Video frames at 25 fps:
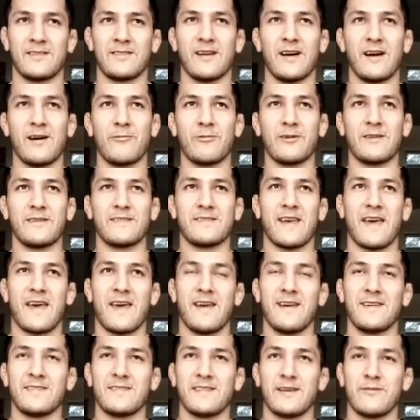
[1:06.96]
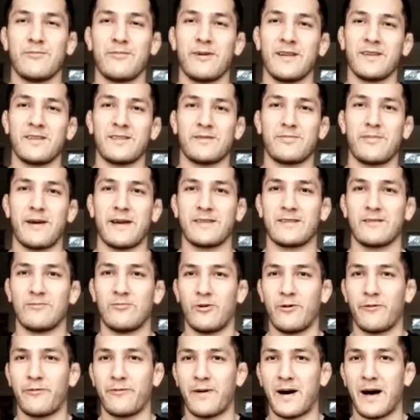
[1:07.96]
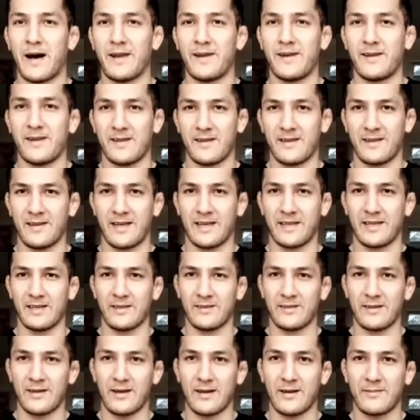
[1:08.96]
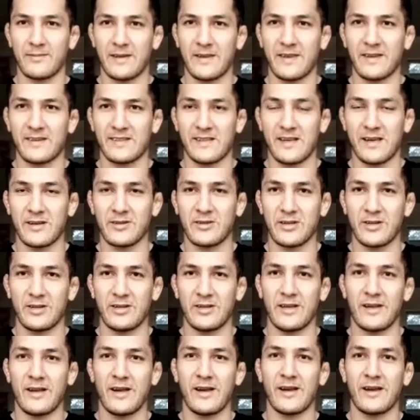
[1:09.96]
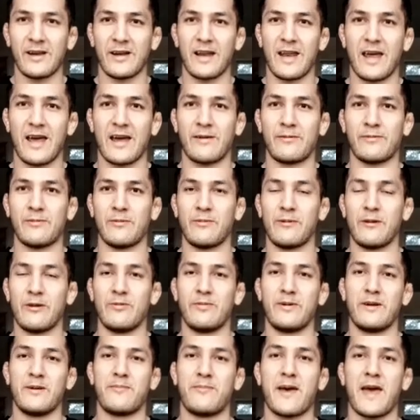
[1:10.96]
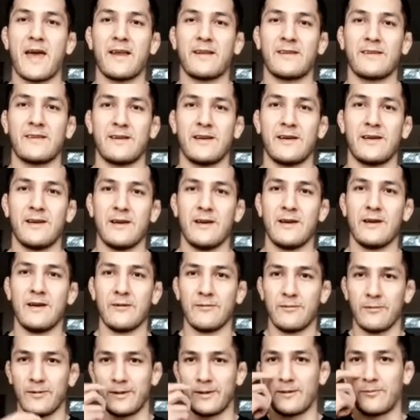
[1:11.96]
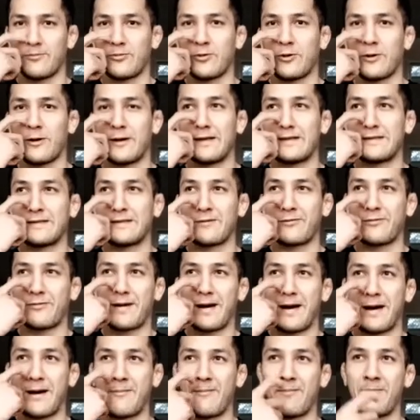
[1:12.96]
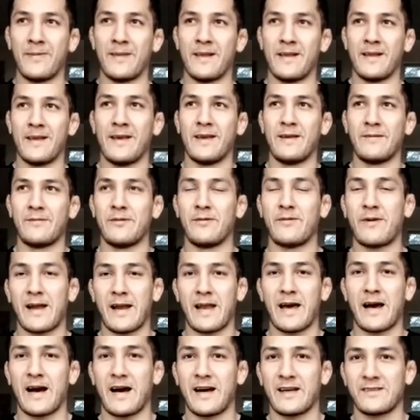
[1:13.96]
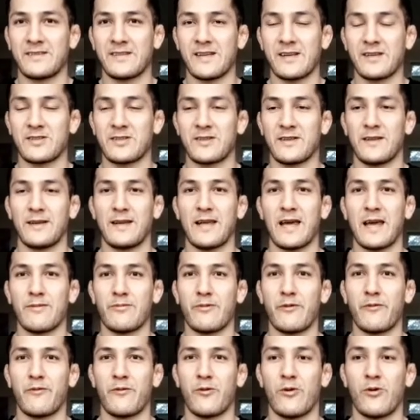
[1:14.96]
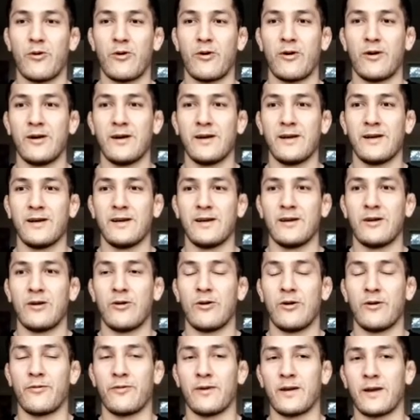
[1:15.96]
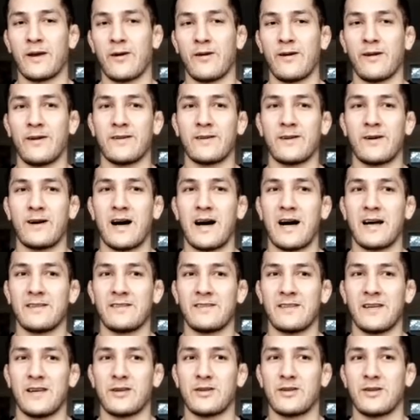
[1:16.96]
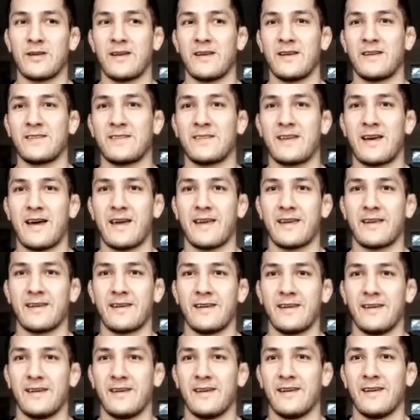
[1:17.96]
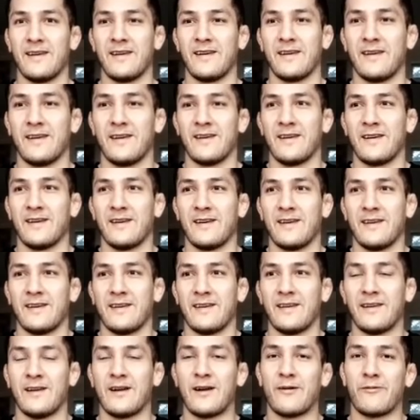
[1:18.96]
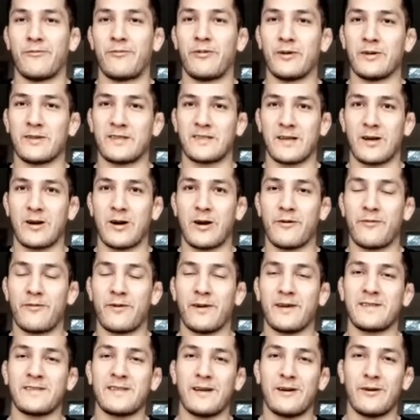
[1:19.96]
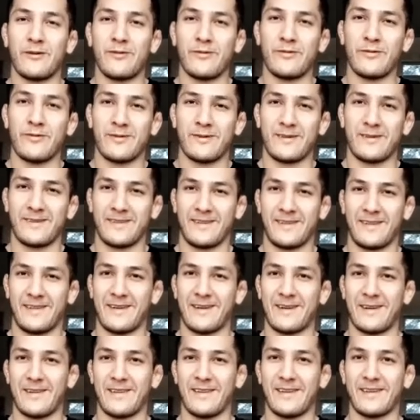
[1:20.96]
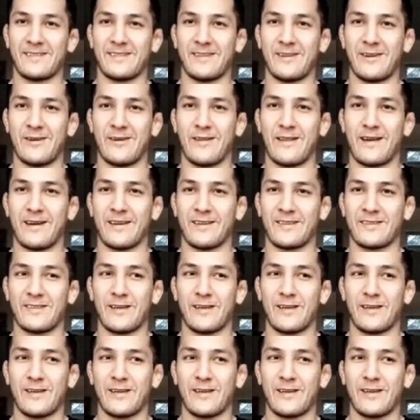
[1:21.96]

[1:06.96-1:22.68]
I wouldn't say easier, but it just makes it more fun. Like you turn up to the session, you know you're gonna have a little bit of banter with the boys. If you've had a hard session the day before, or if you're going into a hard session, it's like you don't feel sorry for yourself. You know, there's no